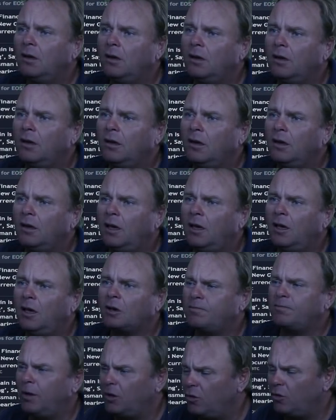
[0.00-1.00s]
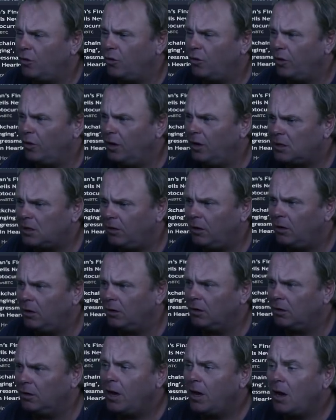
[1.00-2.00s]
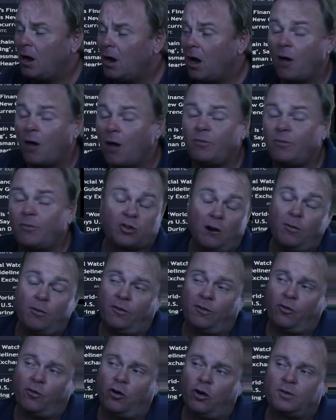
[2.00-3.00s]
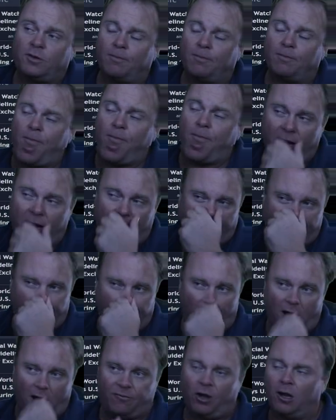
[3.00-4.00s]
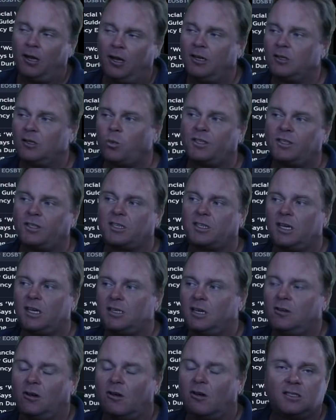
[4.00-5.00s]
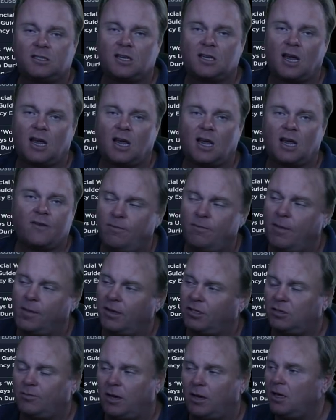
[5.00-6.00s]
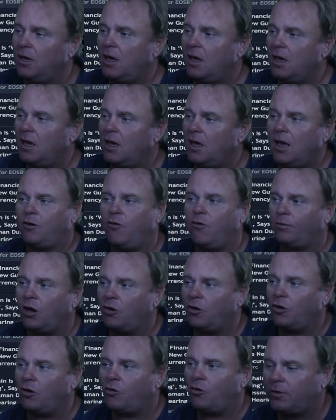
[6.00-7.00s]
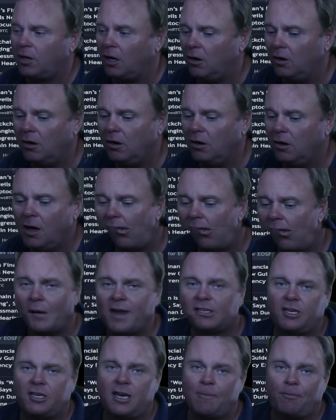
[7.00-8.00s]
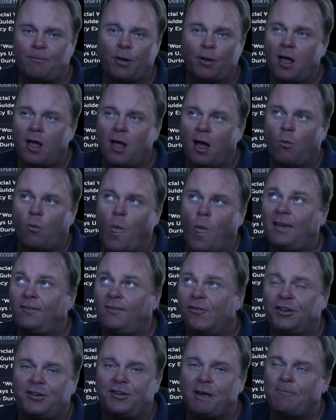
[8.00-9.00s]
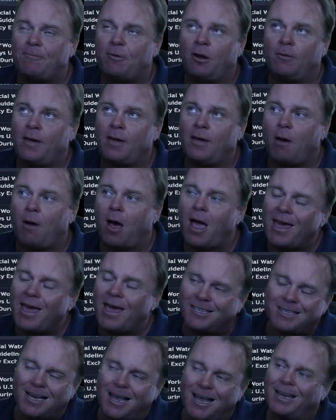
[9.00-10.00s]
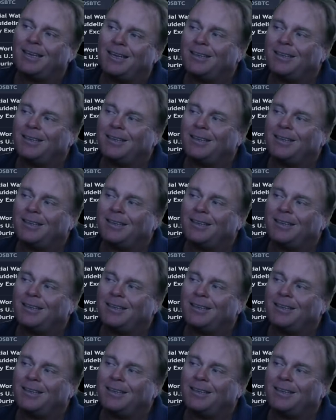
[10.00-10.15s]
EOS Bitcoin. Let's have a look. I was screaming at the group to buy it under $5. Once it hit $10, everybody messaged me. Hey, crypto, where's the dip? I'm waiting for the dip and I'm going to buy it. It's like,